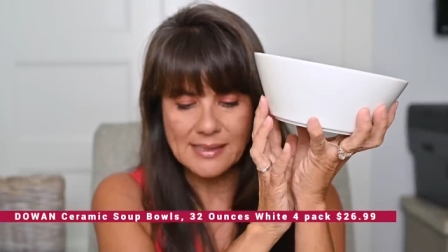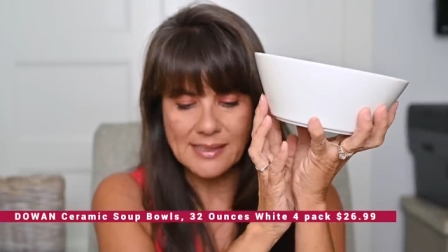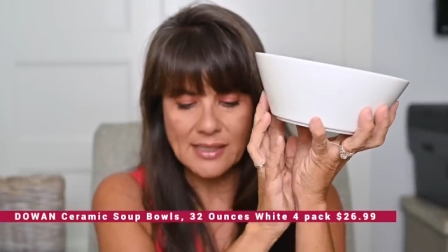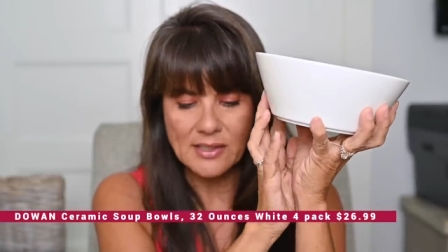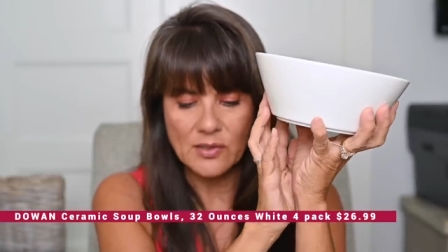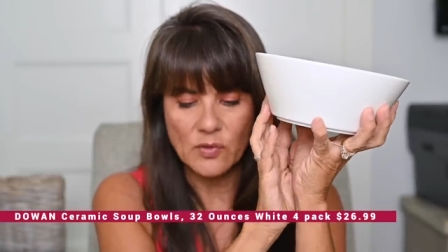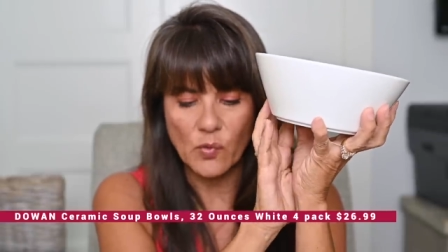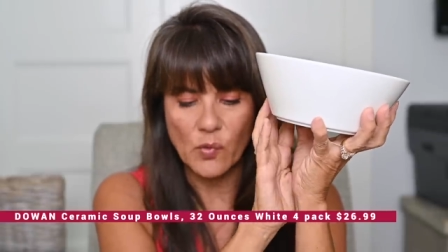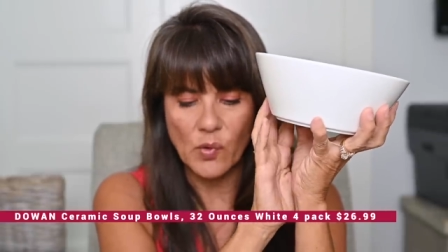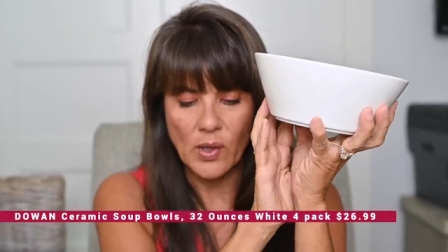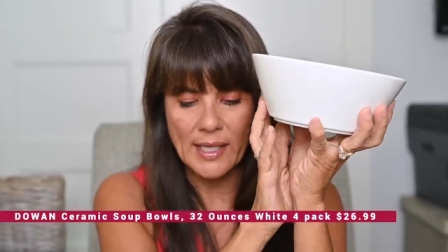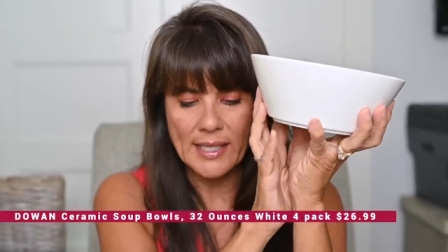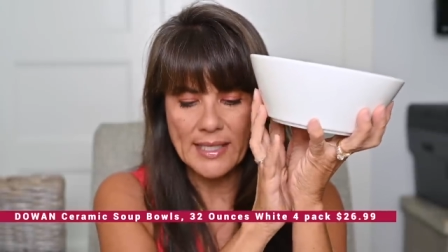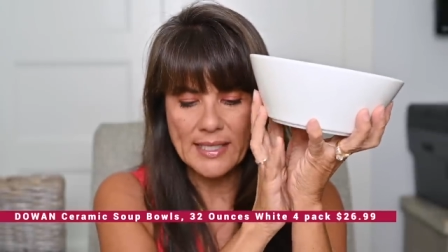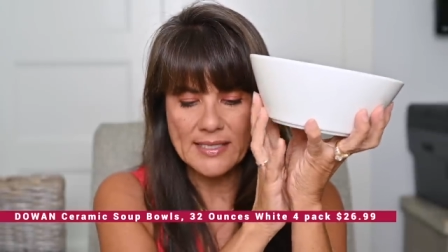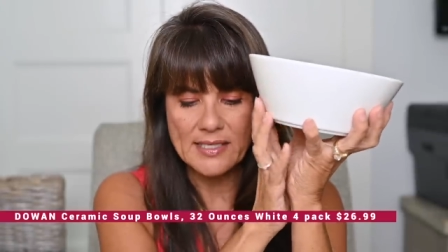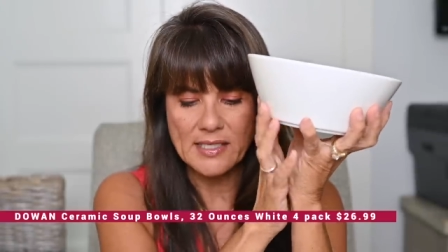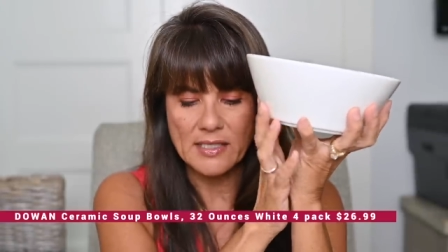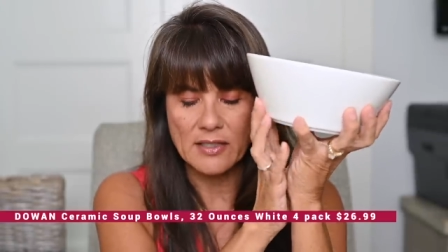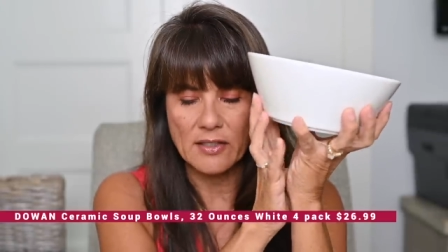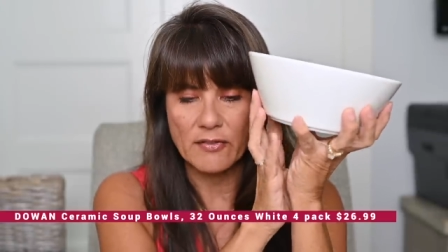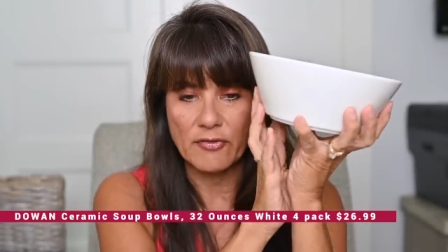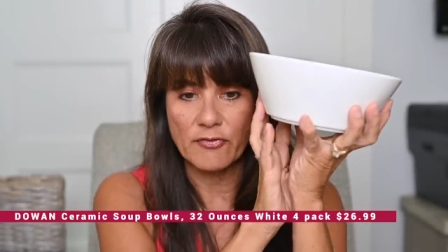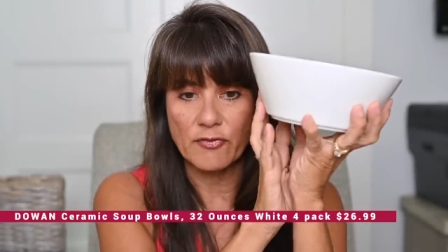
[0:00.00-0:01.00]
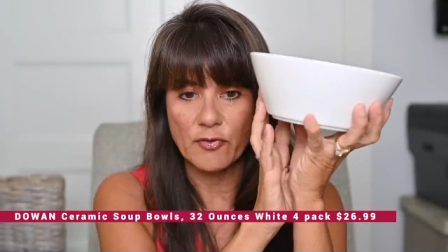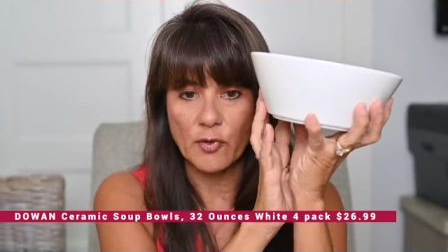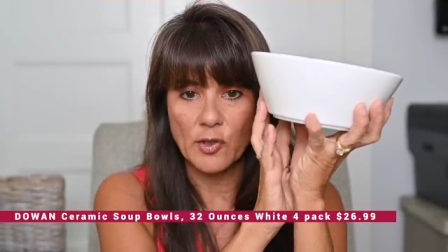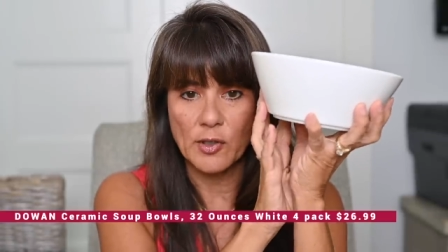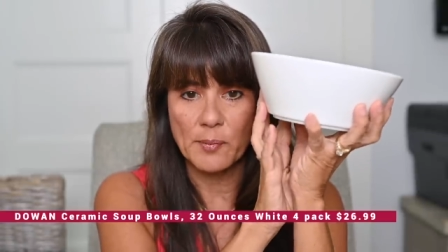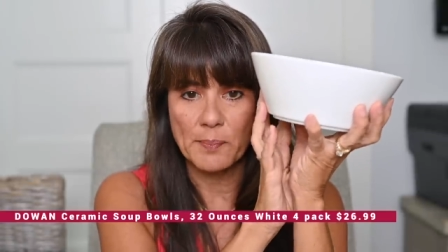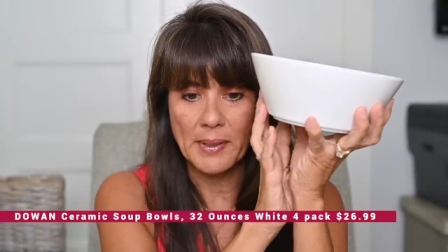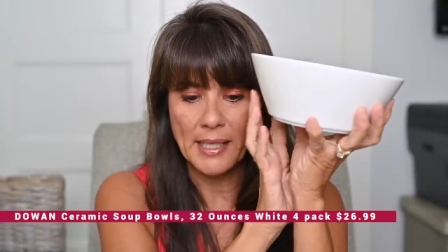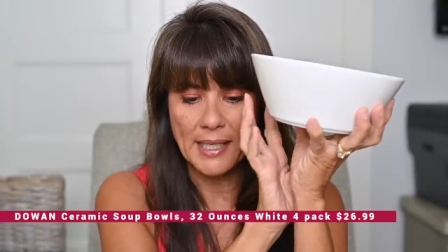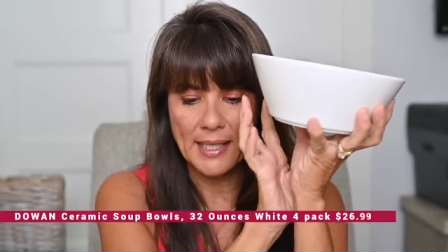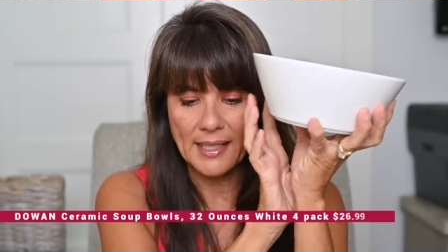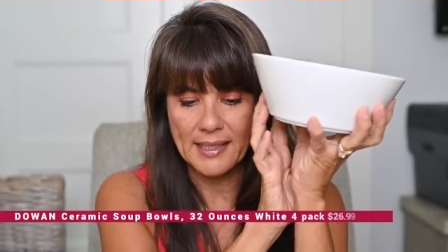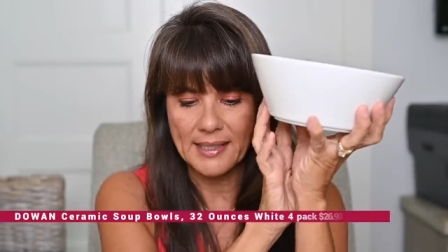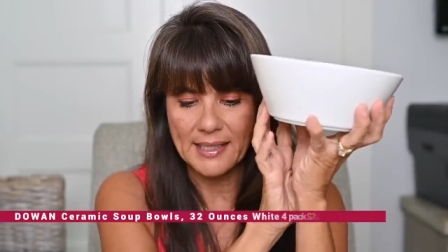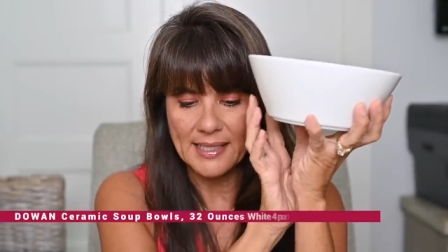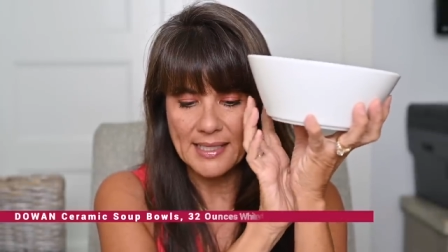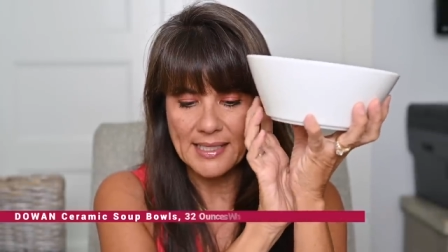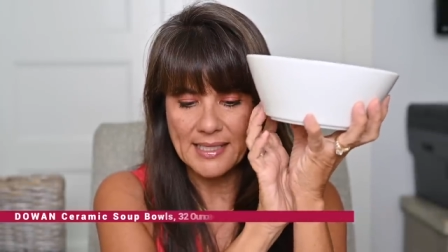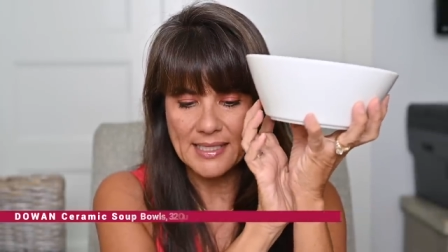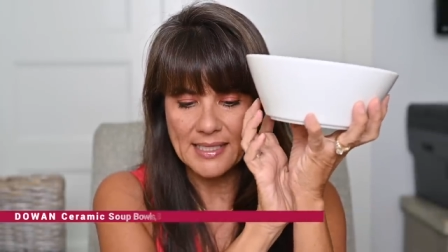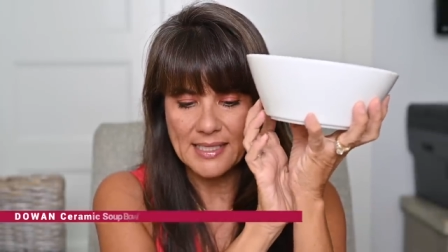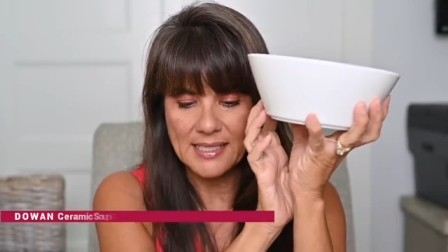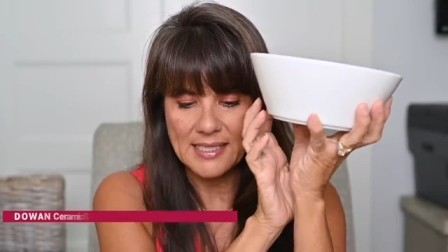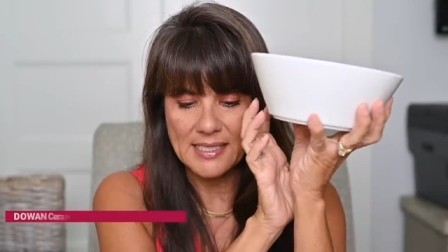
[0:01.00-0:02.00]
in white. The four pack
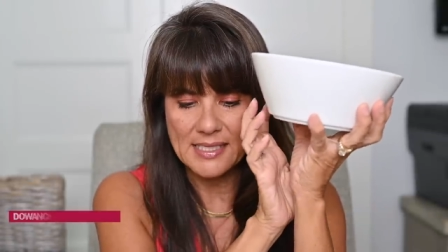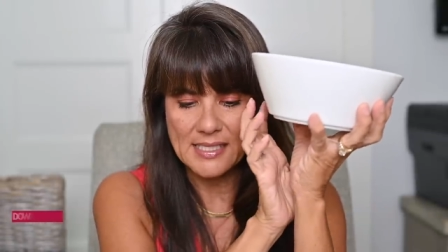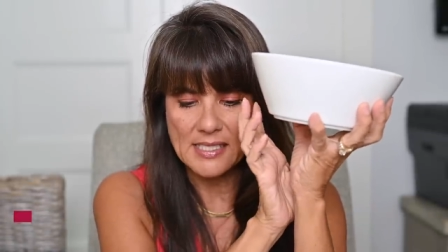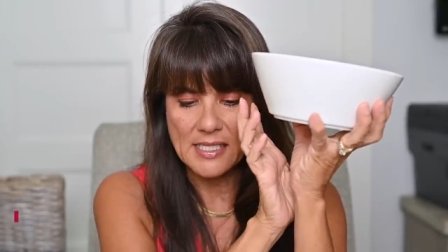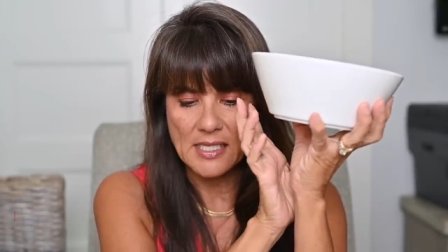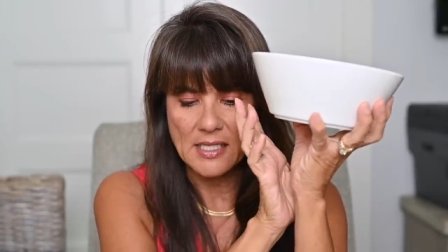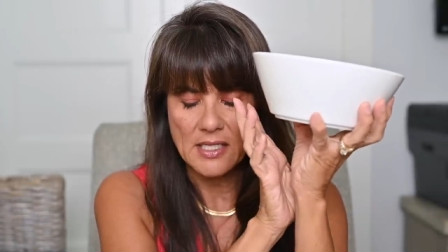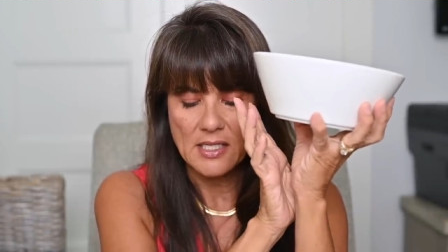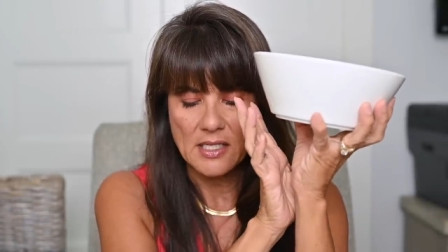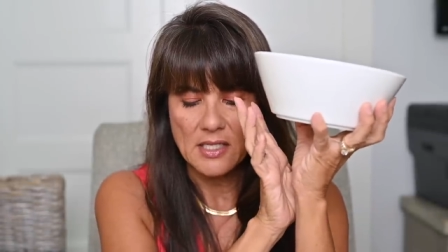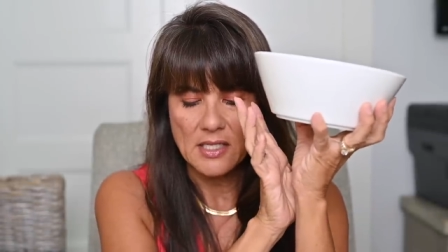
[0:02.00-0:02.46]
is